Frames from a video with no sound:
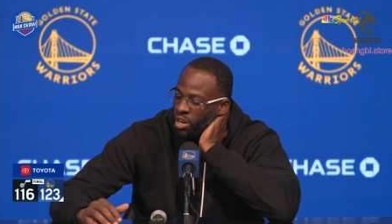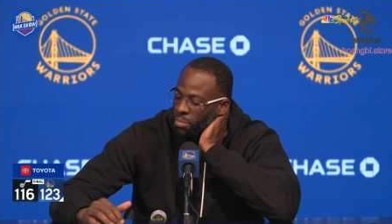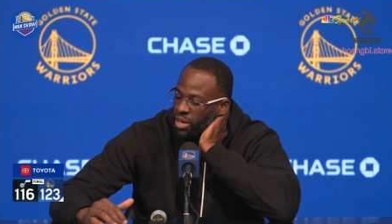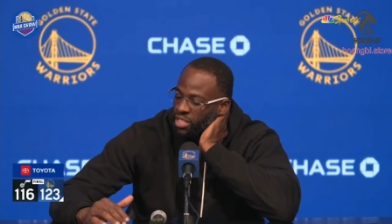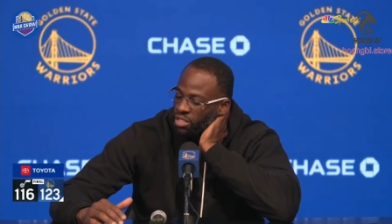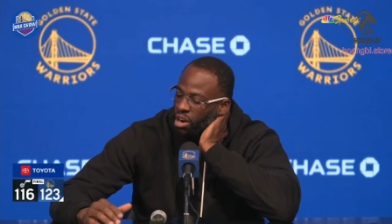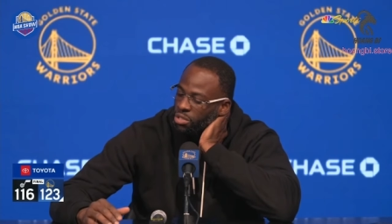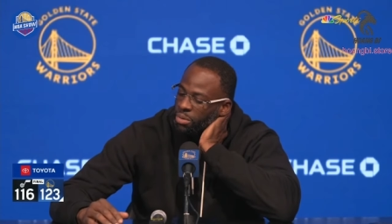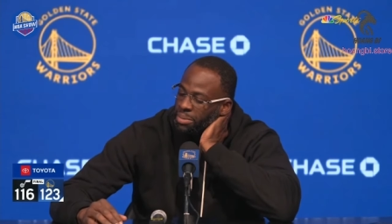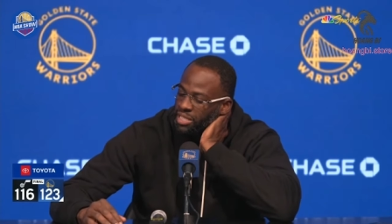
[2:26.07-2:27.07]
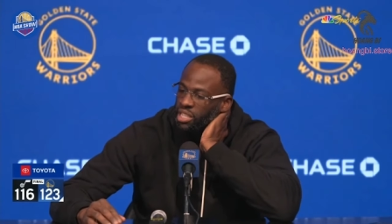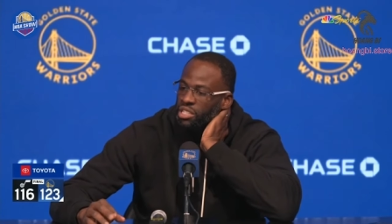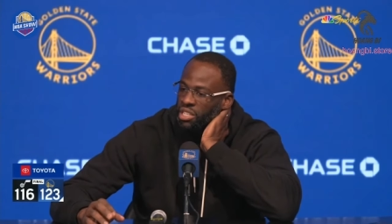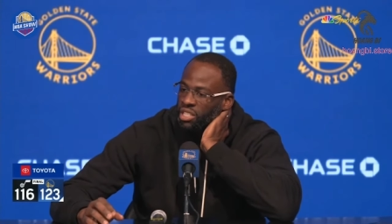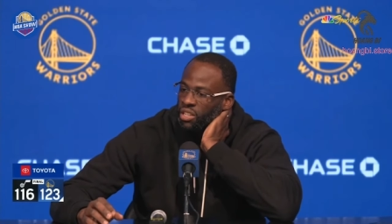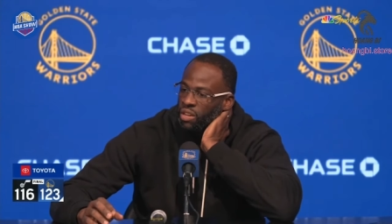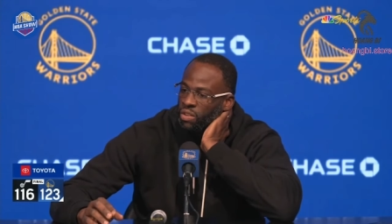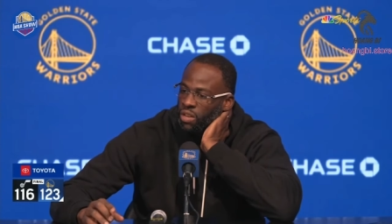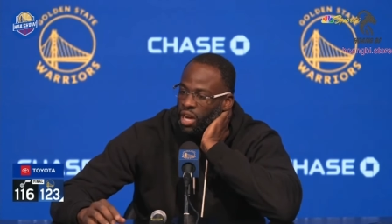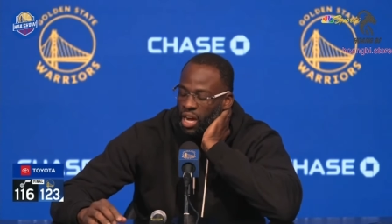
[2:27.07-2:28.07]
you know, but it starts with positioning though.